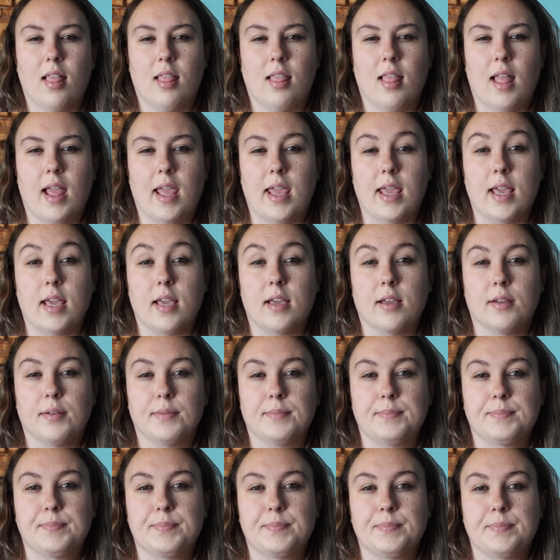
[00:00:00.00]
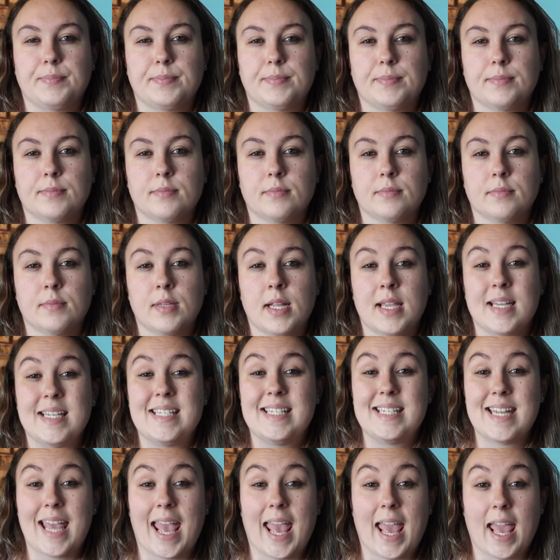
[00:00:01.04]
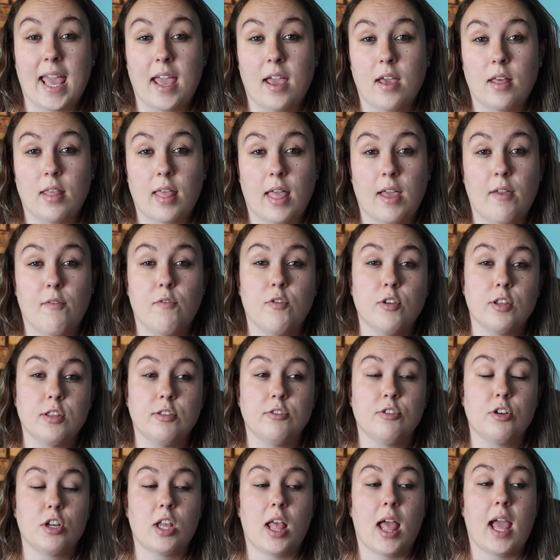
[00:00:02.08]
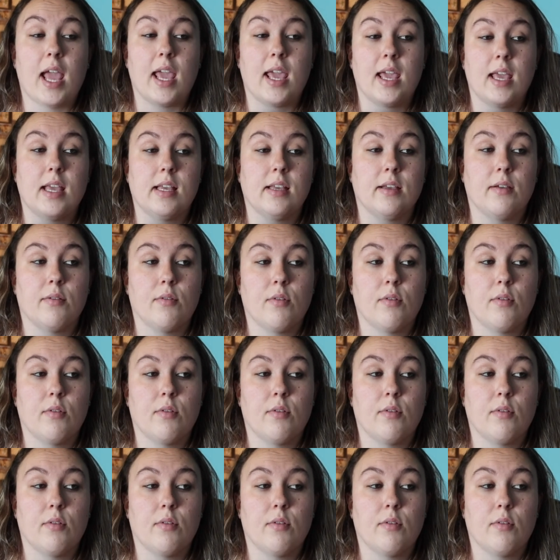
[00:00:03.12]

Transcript: like day, like fourth of July